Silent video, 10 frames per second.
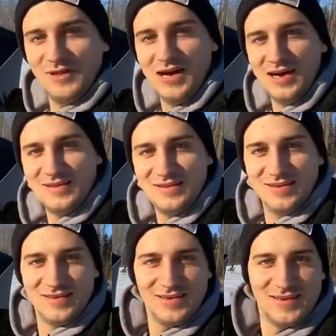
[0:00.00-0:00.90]
hut,
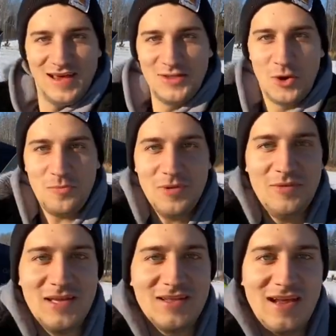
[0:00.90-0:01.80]
and hopefully
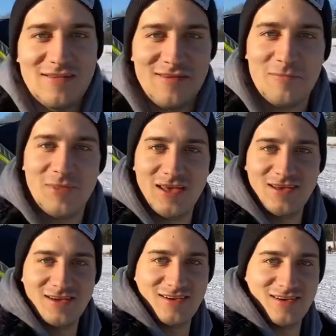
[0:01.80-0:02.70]
we can catch
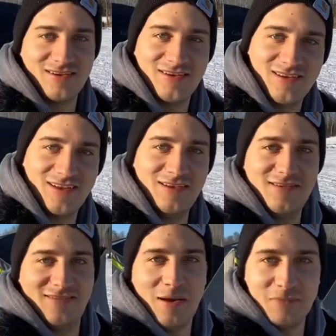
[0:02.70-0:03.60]
something, at
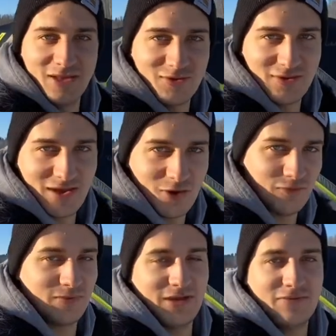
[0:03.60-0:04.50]
least something today,
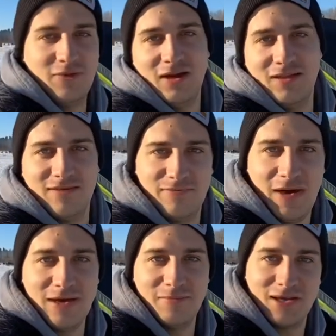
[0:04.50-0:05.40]
hopefully. If not, it's
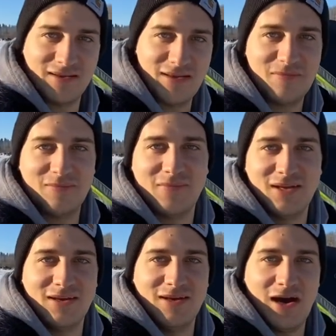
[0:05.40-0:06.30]
fine, because I'm
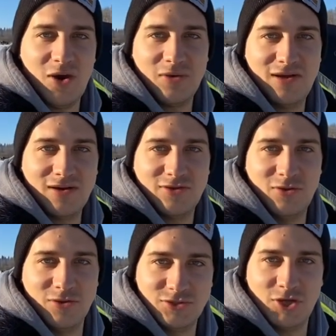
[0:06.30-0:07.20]
out here
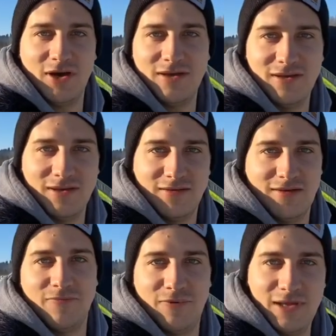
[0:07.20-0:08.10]
to enjoy
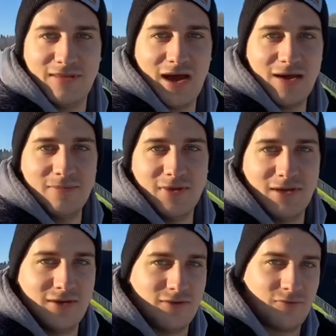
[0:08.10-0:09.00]
some free time
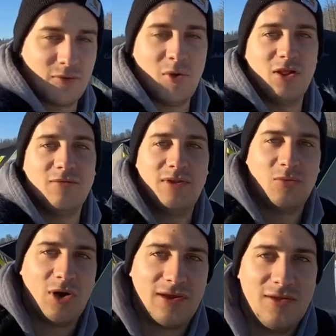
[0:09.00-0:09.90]
from all of the
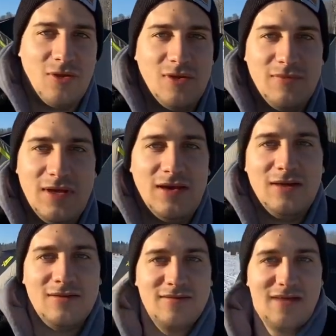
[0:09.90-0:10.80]
work and all of the
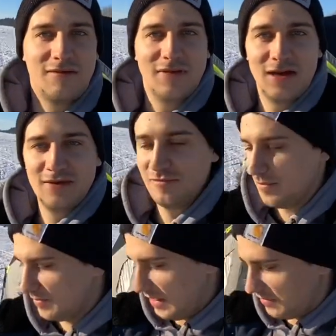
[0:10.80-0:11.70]
other stuff that has
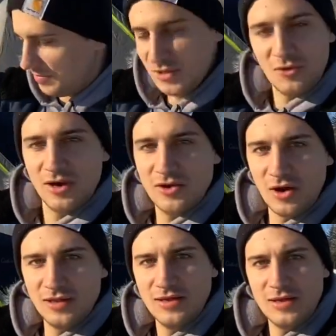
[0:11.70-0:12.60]
that's been going
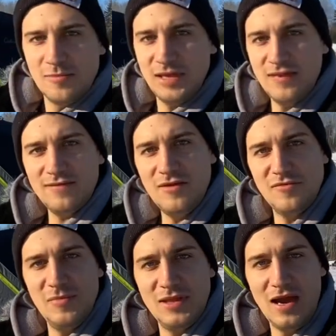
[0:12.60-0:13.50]
on. But this gives
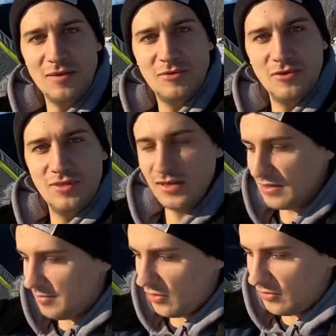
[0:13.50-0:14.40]
me time to think
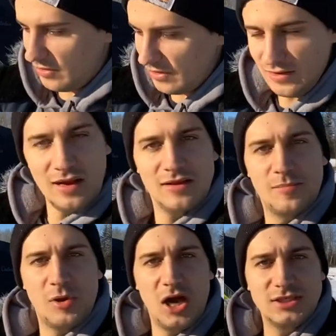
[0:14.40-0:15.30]
about other
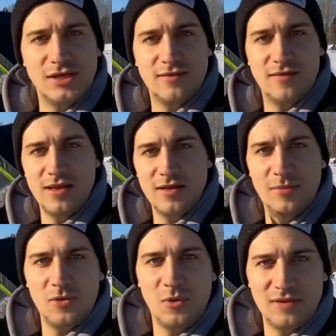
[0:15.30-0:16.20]
projects, think
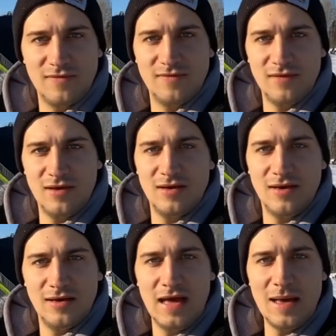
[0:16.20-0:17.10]
about what's
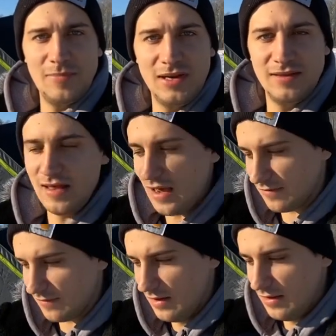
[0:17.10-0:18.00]
happening
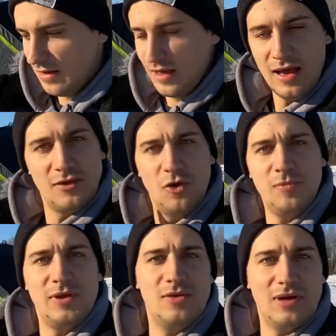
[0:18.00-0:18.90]
next, and
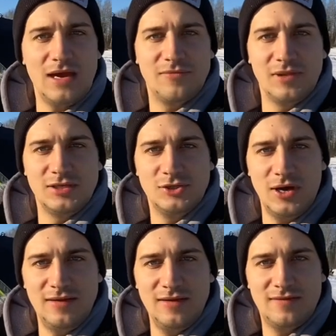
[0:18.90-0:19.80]
hopefully you guys will
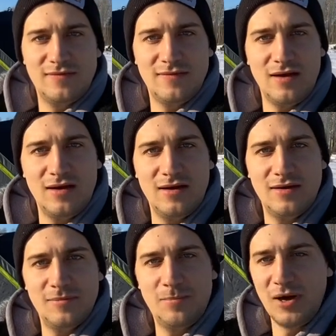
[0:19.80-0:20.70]
enjoy this
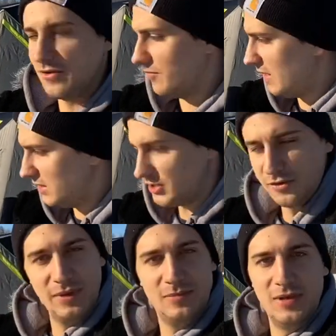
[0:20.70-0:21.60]
part of nature
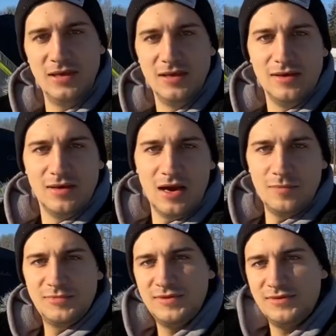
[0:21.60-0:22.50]
with me.
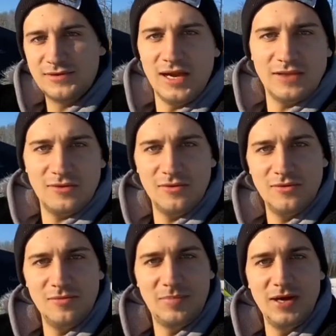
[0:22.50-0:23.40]
I'm trying
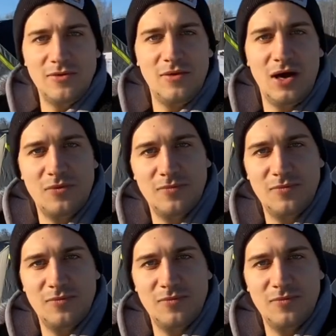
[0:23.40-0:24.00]
to bring you out